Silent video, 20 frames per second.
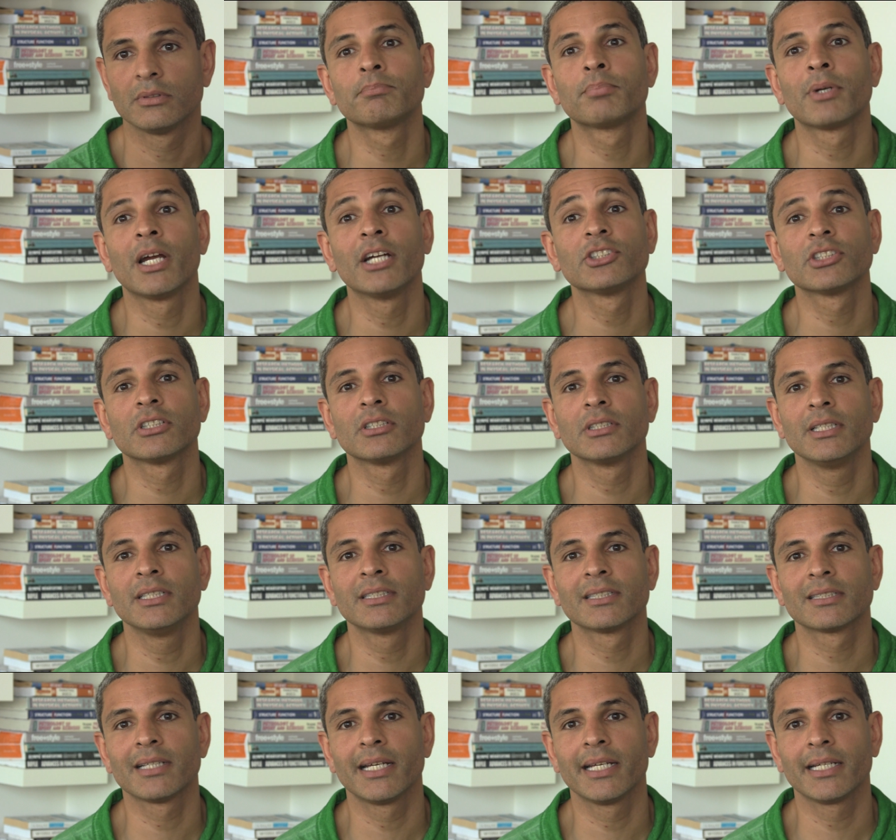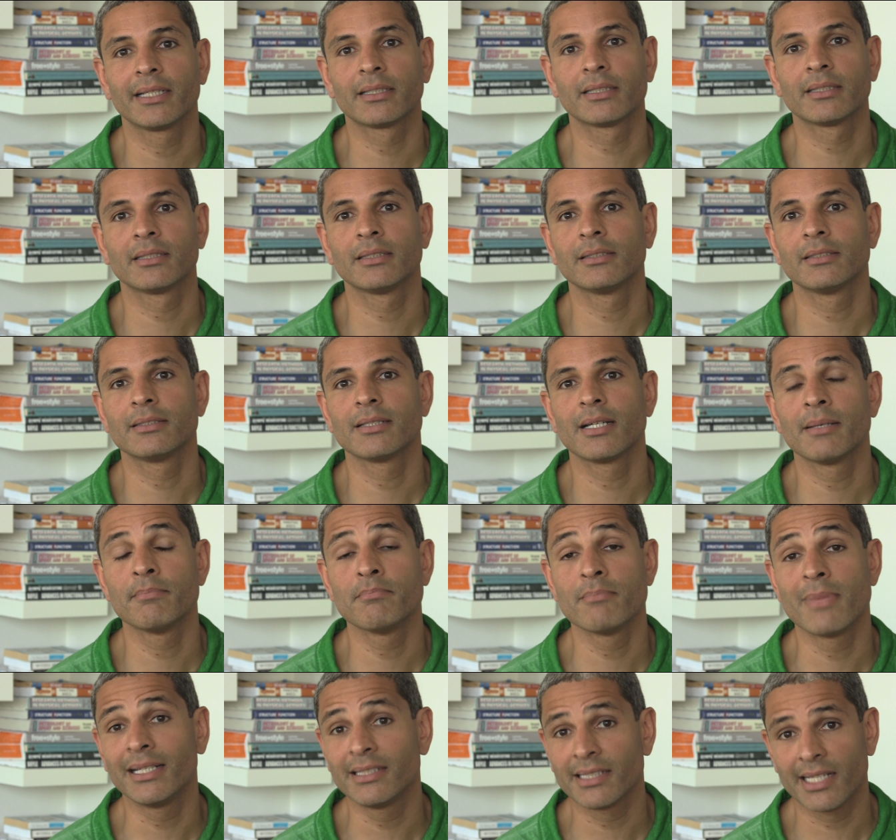Pressure is like uh, a
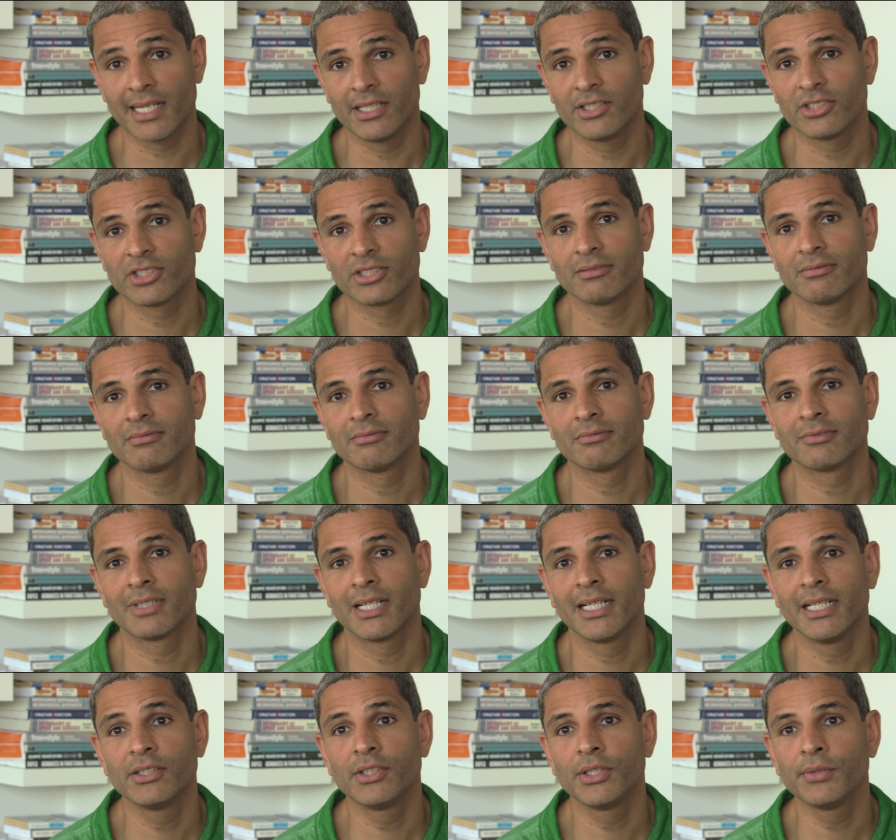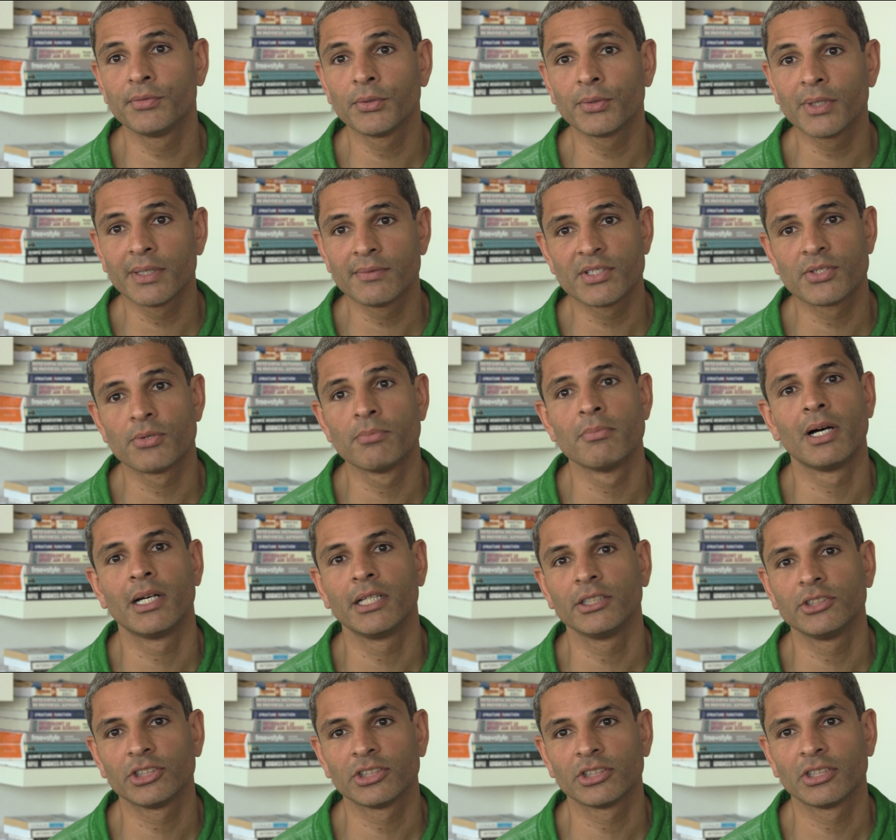medication, right? If you give too
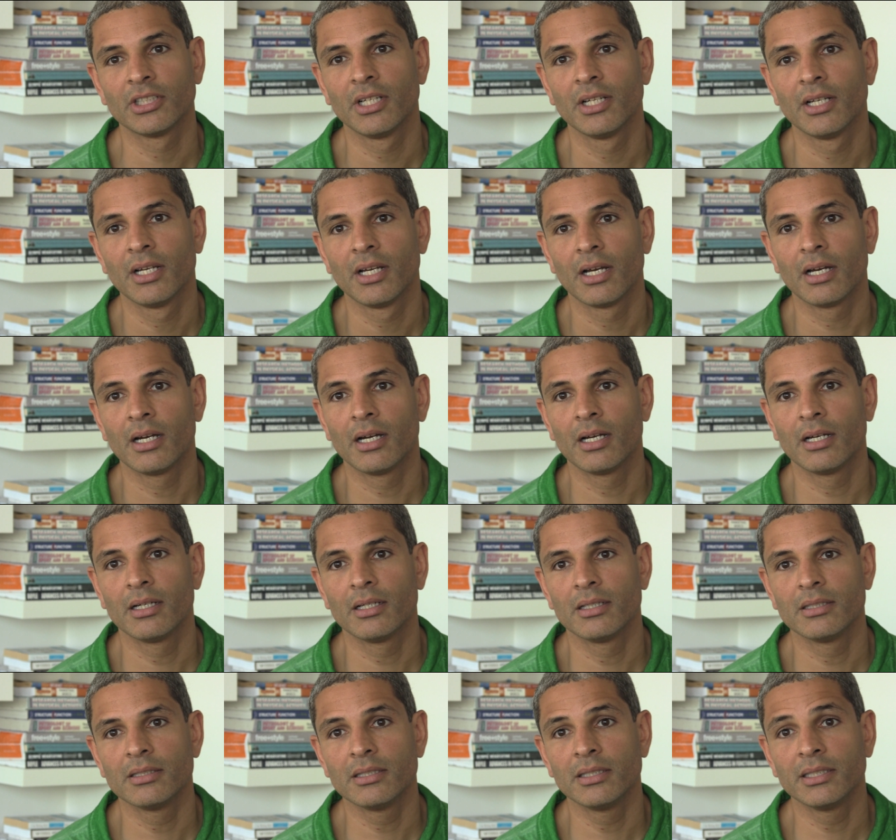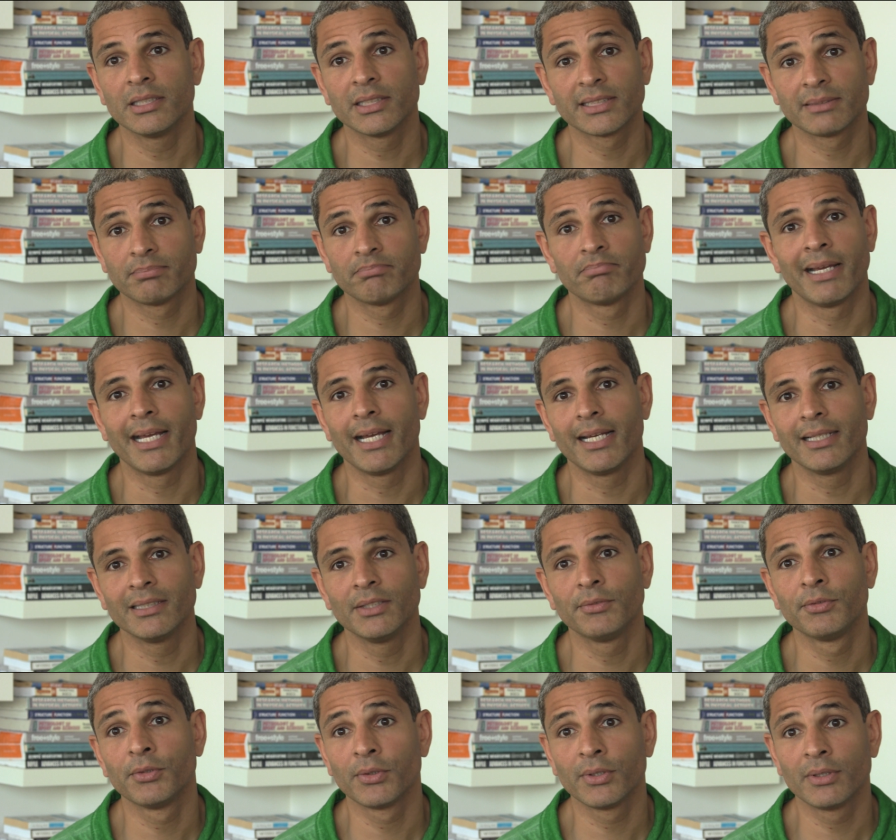much, uh, it's
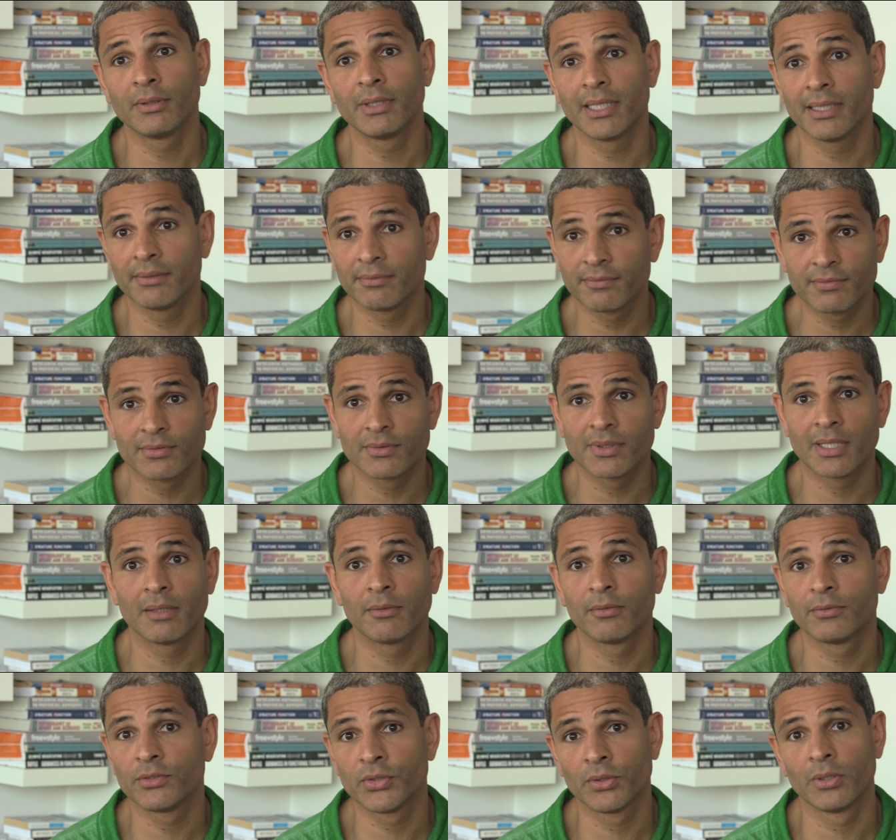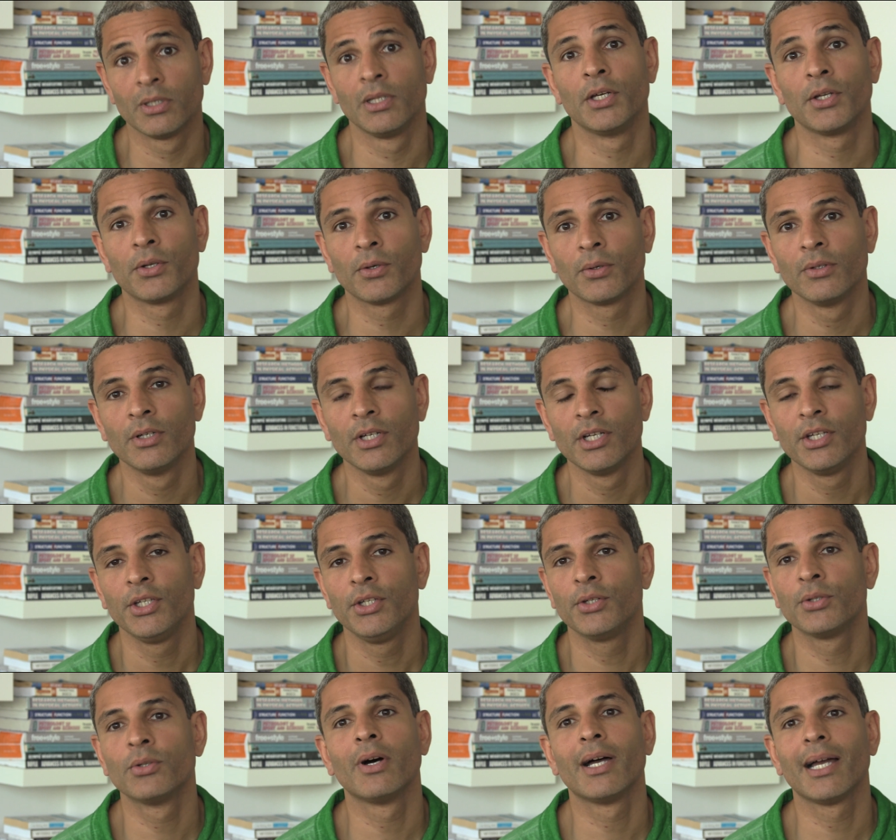bad. If you give uh, too little,
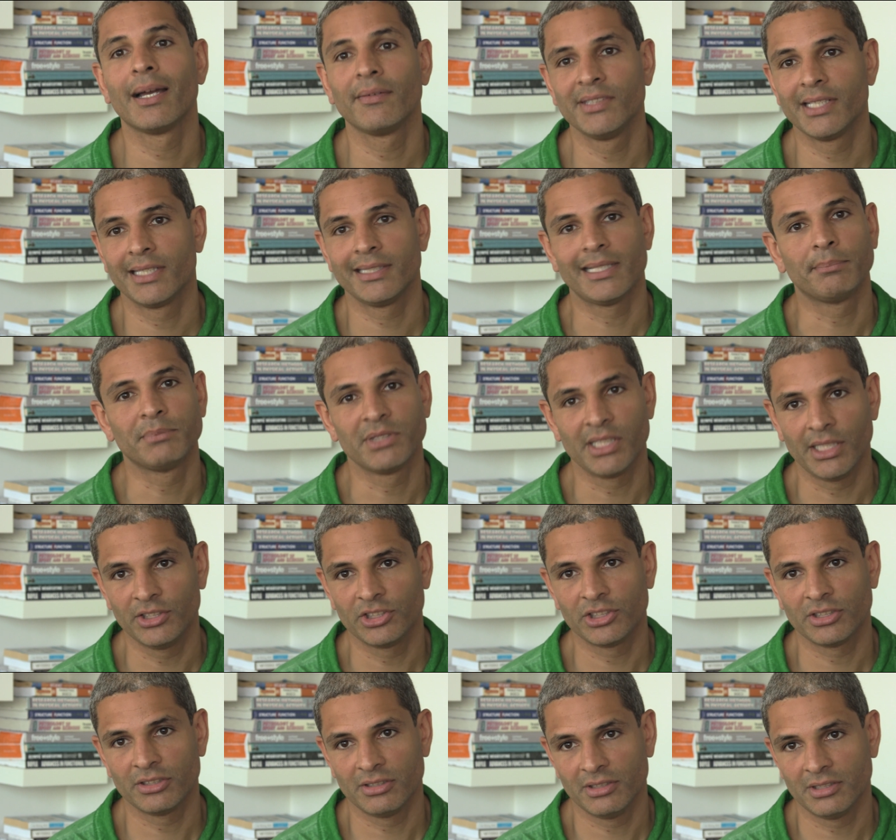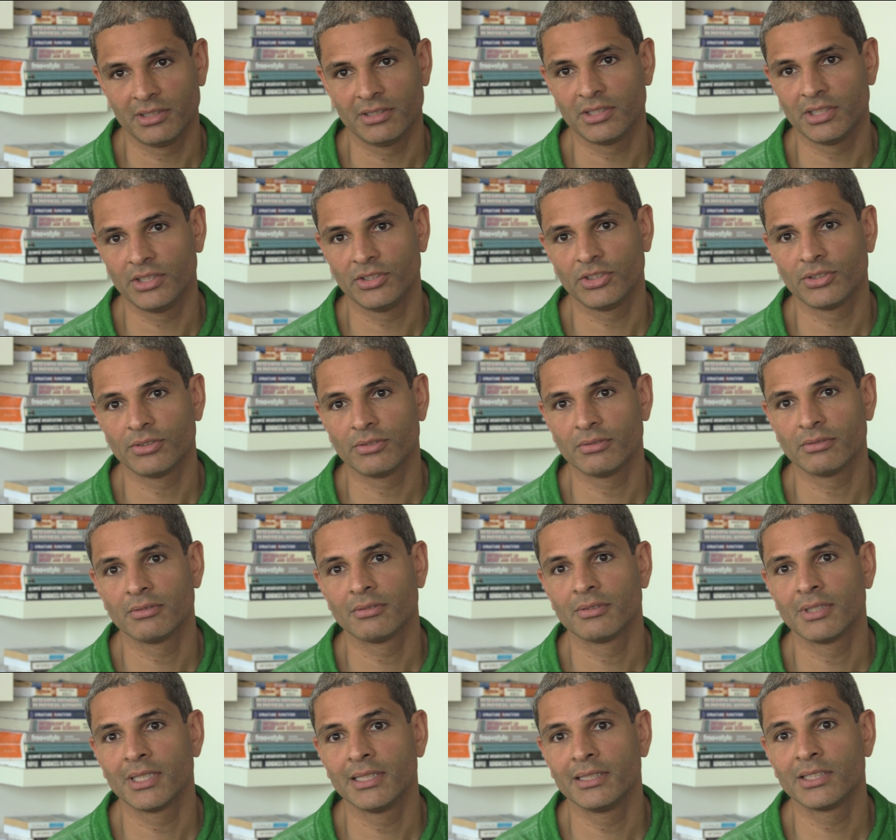you don't have the adaptation in the tissue,
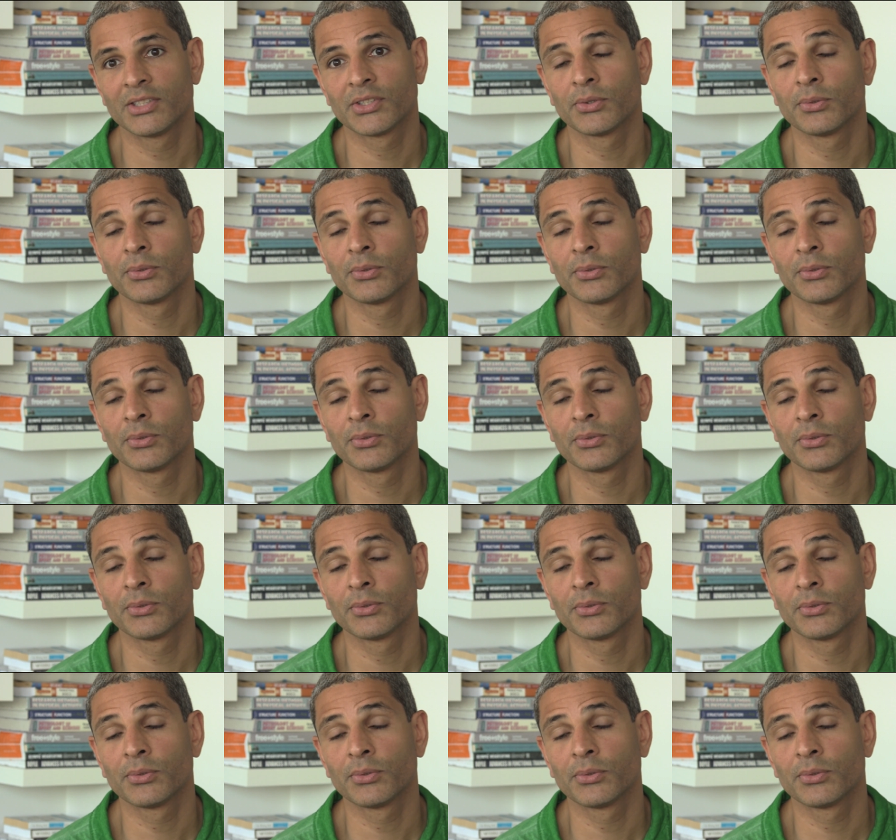right?